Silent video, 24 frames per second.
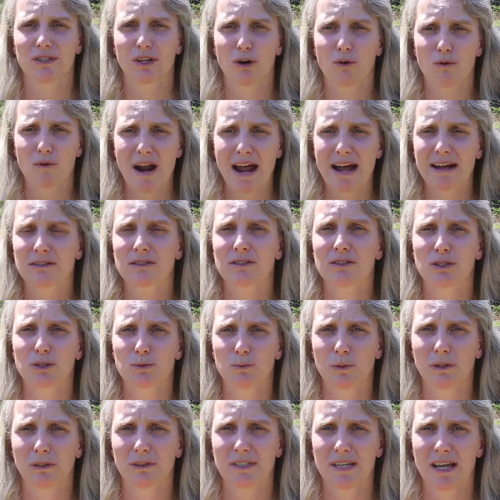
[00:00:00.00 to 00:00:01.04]
The grasses
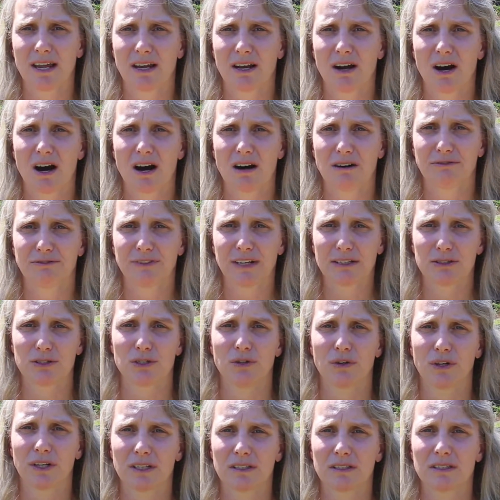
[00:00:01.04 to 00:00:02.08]
will take off, as
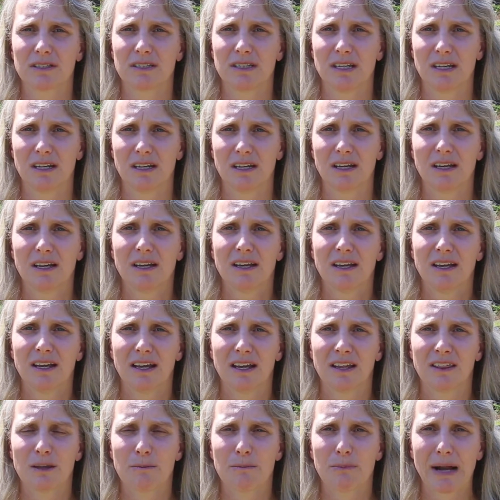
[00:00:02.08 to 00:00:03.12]
you can see
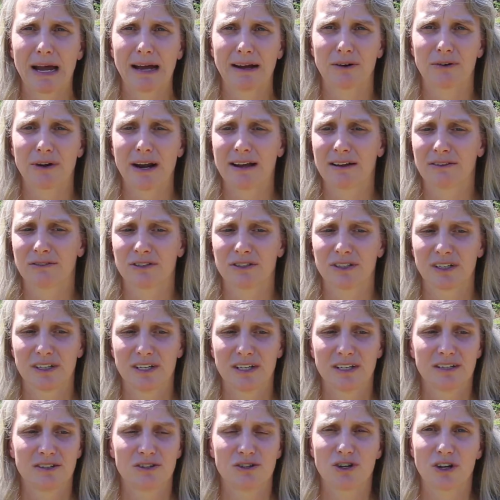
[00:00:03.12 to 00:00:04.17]
in the background,
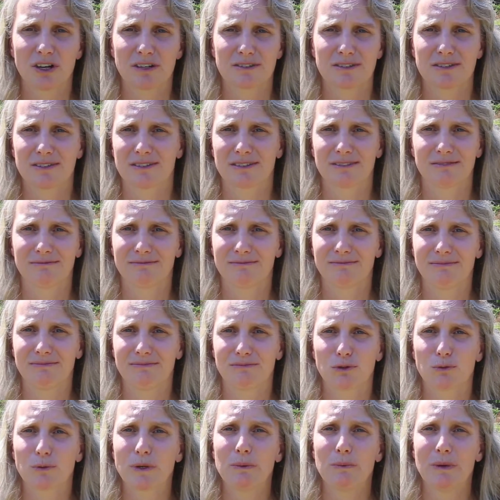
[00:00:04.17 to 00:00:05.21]
just
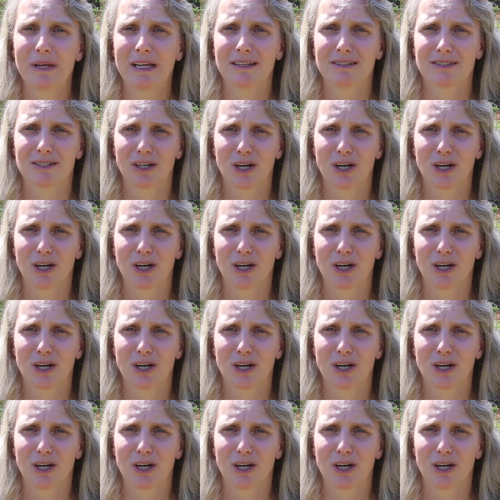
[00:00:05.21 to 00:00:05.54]
3 weeks